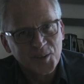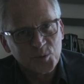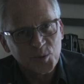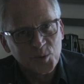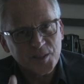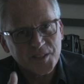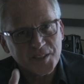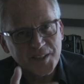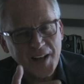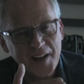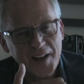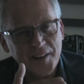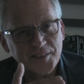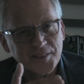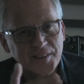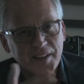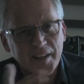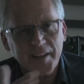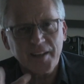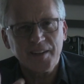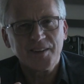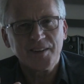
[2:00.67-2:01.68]
which sounds
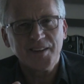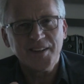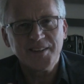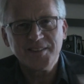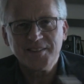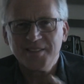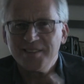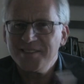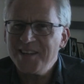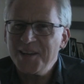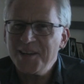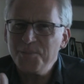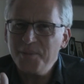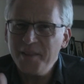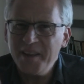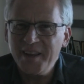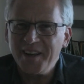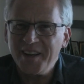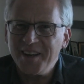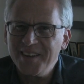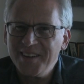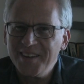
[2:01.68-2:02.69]
like it's the same thing.